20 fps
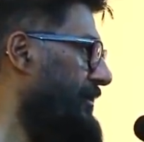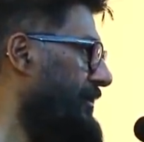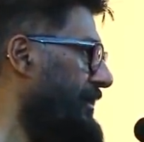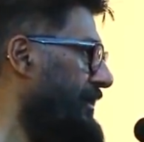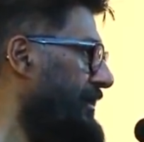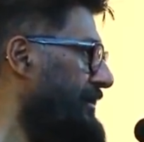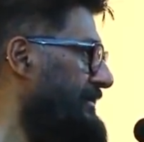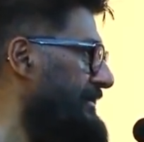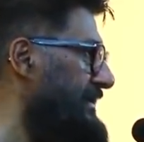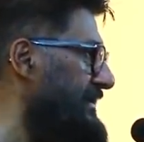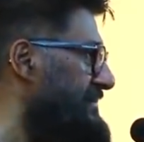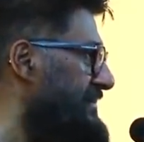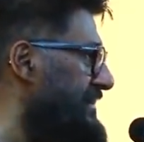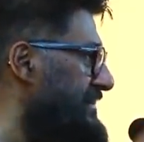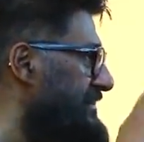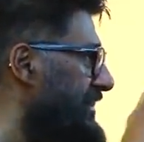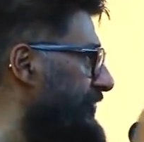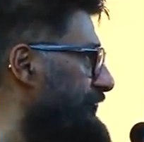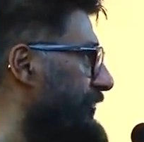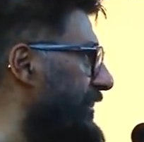This is
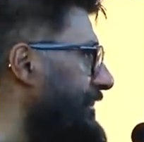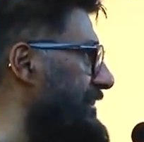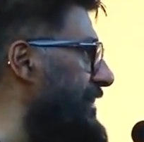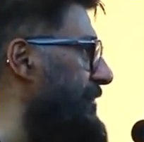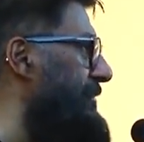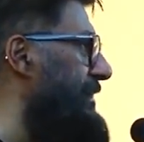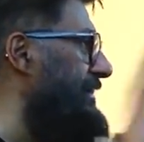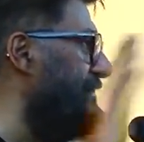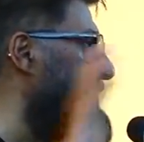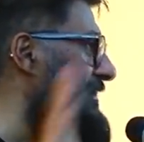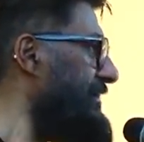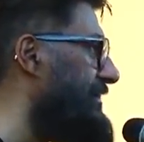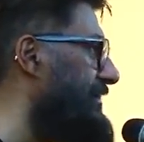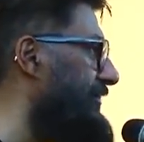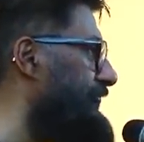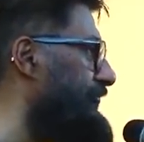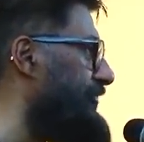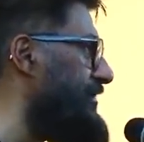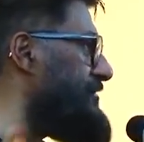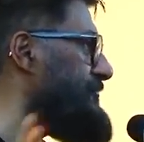the fundamental
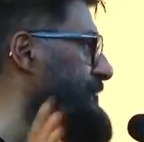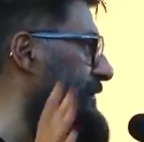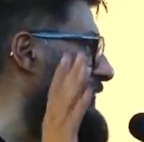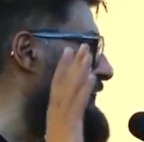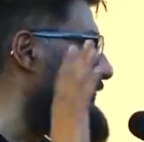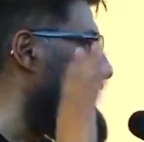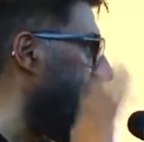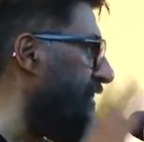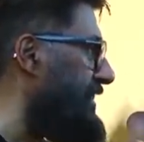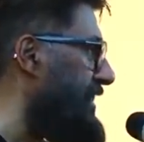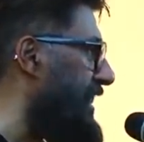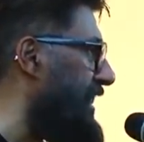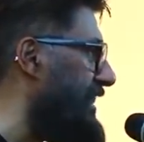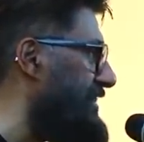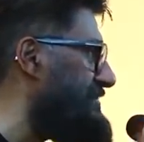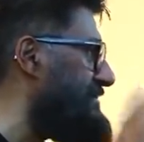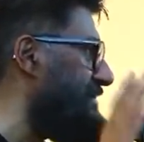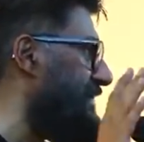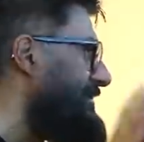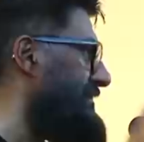difference between
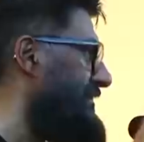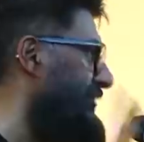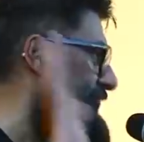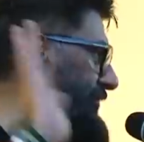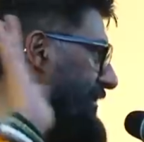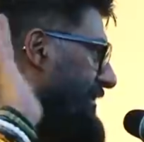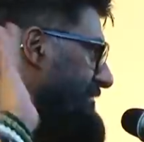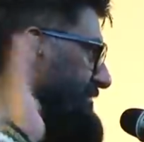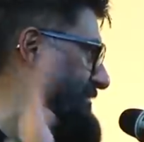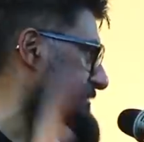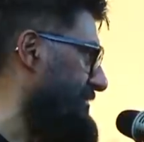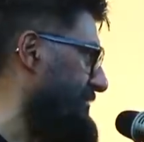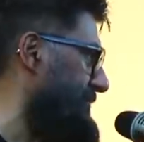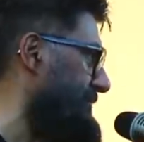us and the West.